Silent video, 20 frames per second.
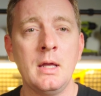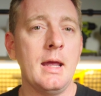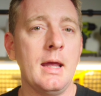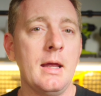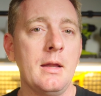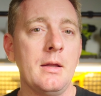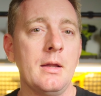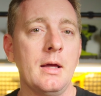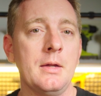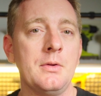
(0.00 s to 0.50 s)

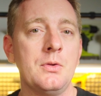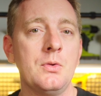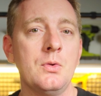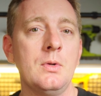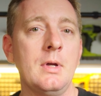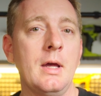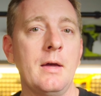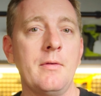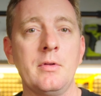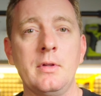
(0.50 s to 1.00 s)
and I do
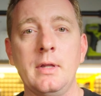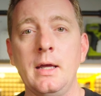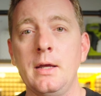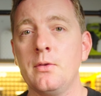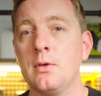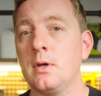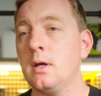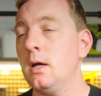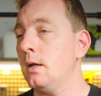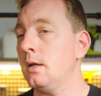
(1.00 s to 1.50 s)
have a
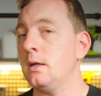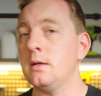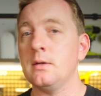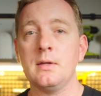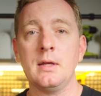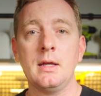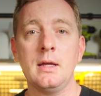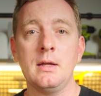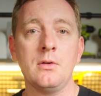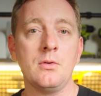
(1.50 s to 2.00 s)
laser cutting
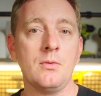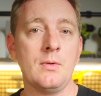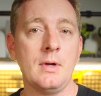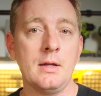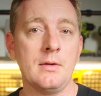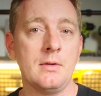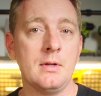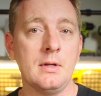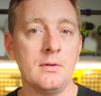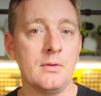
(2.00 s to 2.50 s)
tent
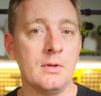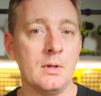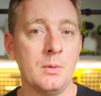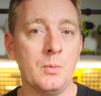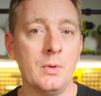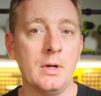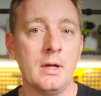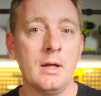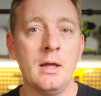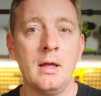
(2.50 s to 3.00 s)
around here
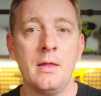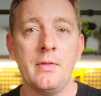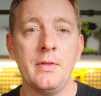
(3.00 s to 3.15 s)
somewhere